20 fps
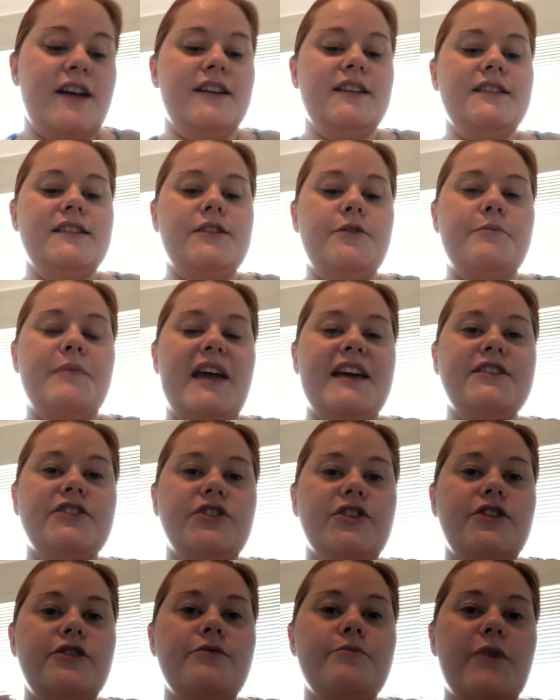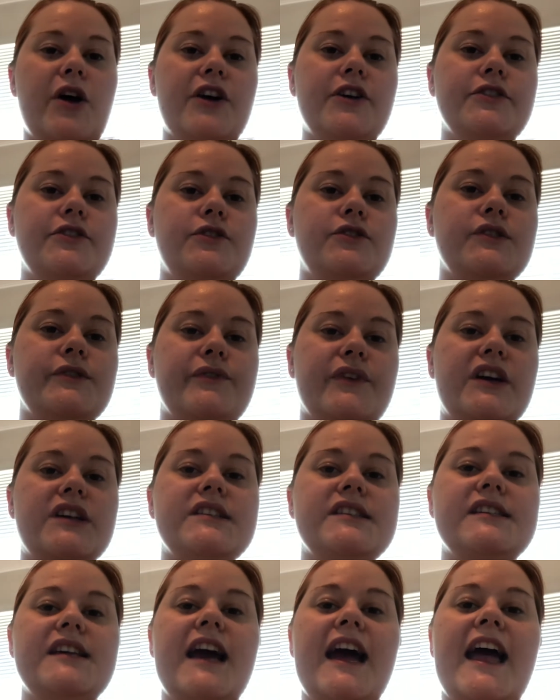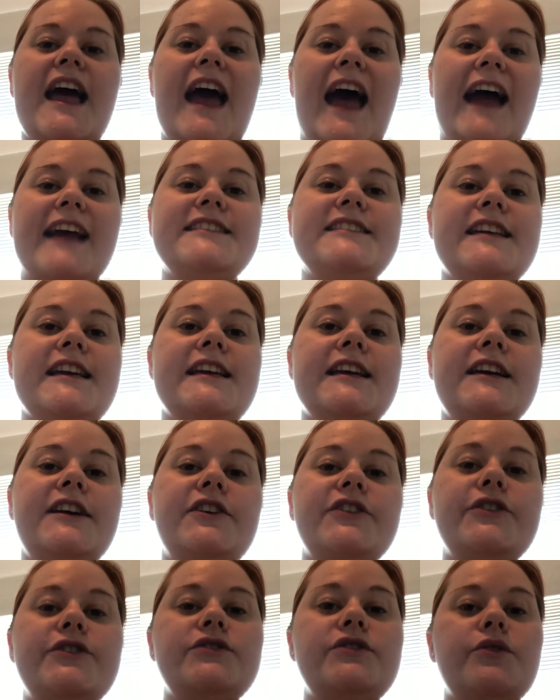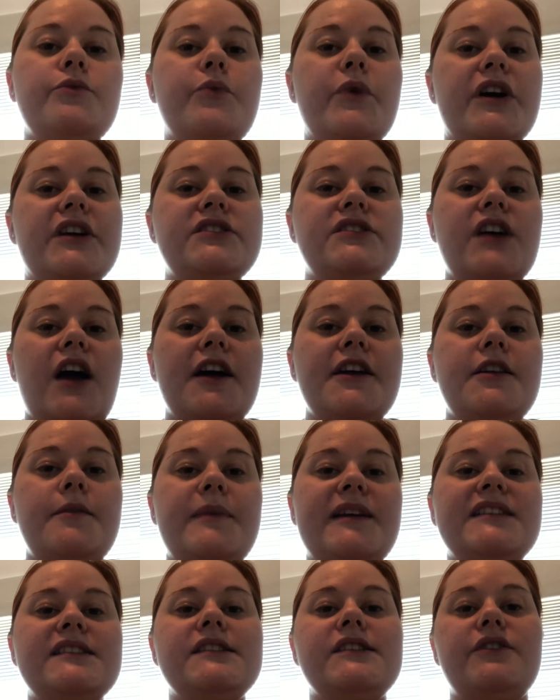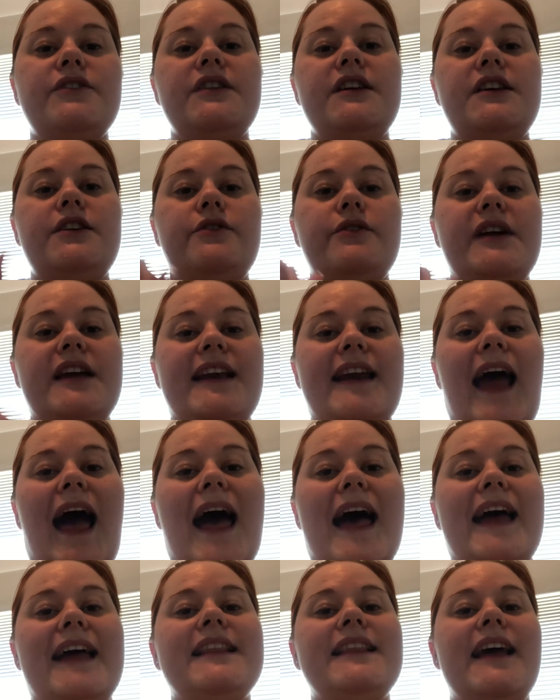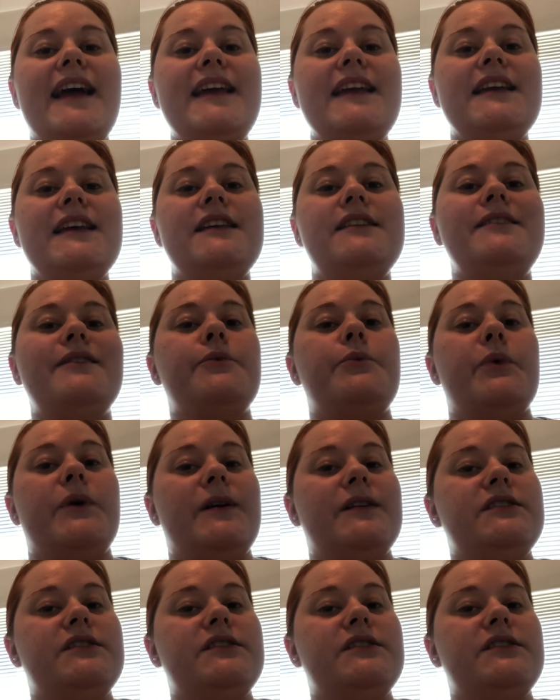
So make sure you mark those first. I did include the Word document so that you can highlight in the Word